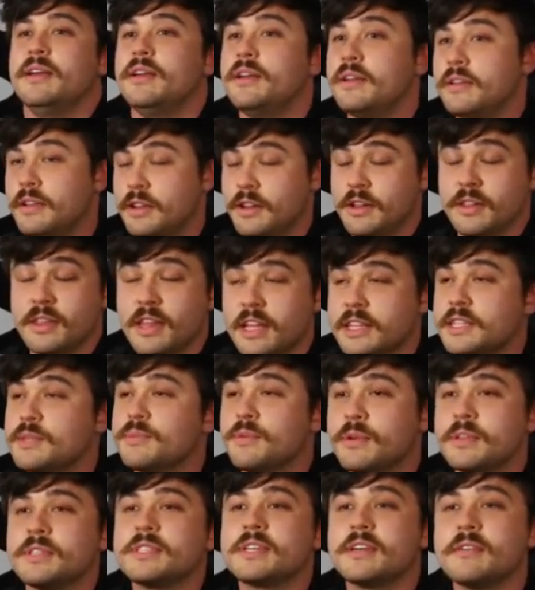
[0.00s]
you know, that's
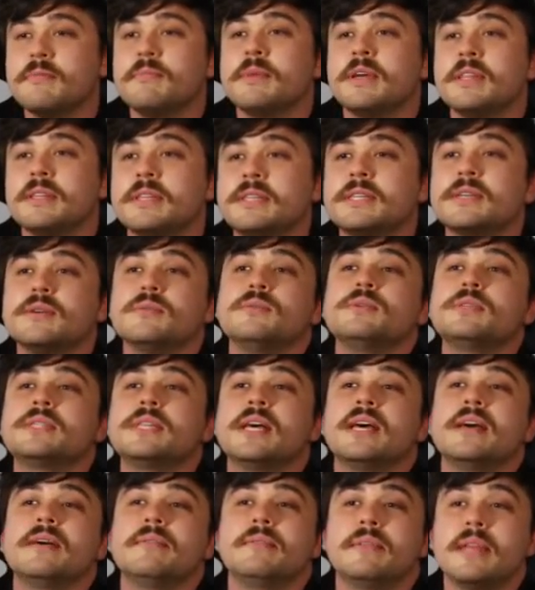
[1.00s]
what's given me the skill
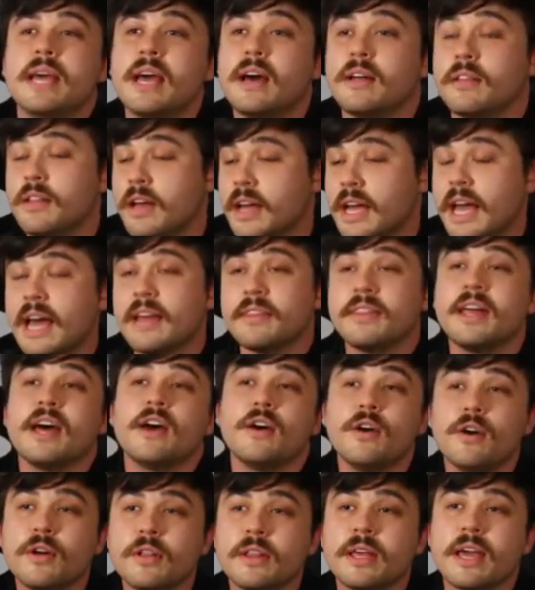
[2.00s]
set now, like at
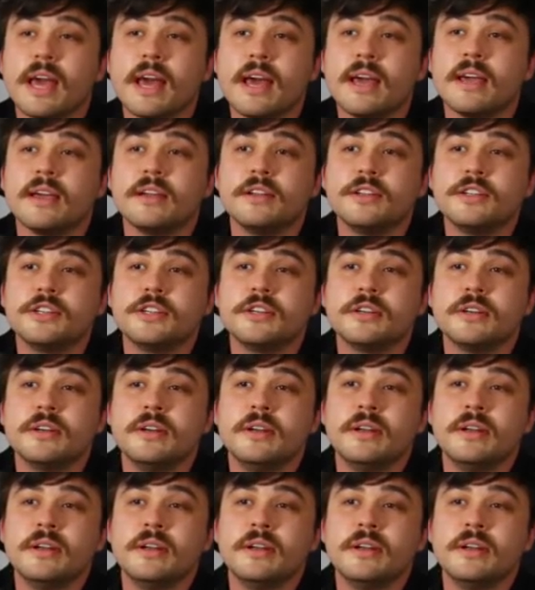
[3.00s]
that early age.